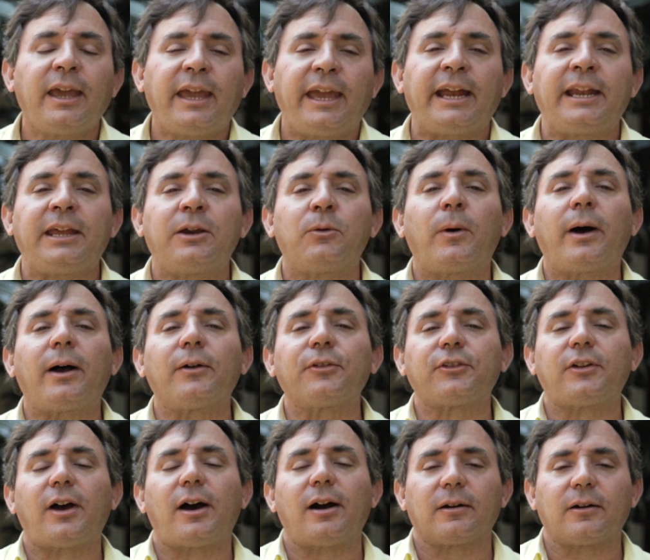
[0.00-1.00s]
Any
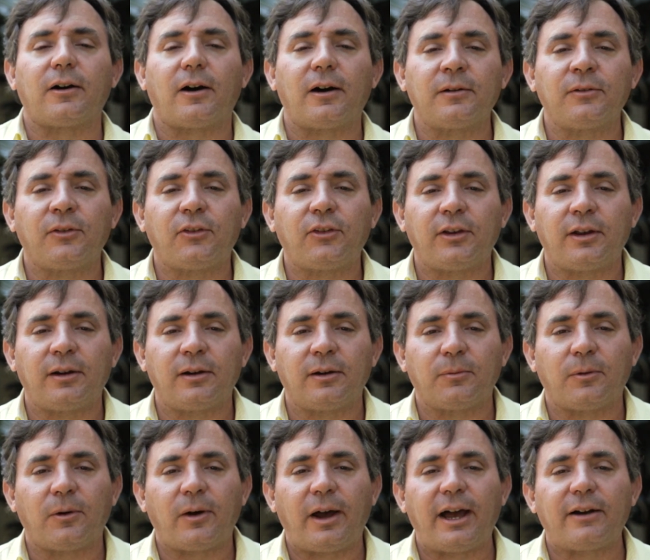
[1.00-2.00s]
well-stocked garden center
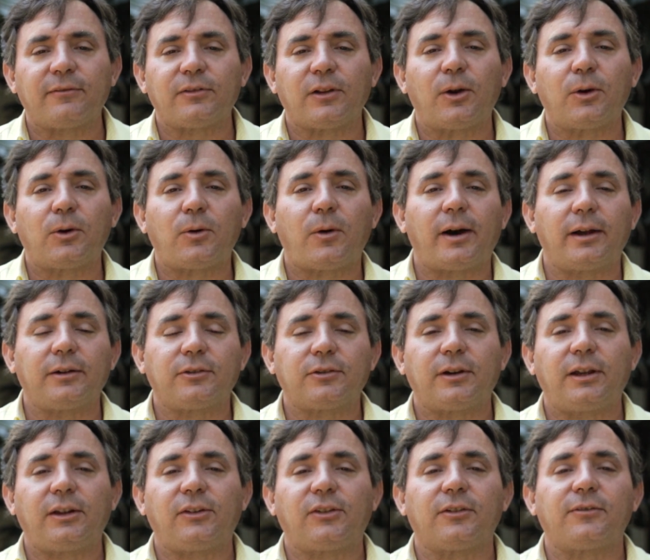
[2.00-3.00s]
will have loquat
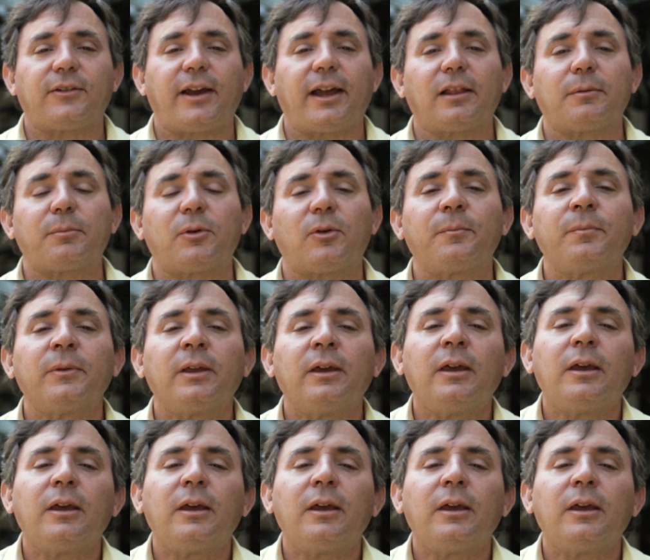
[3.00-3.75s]
trees available,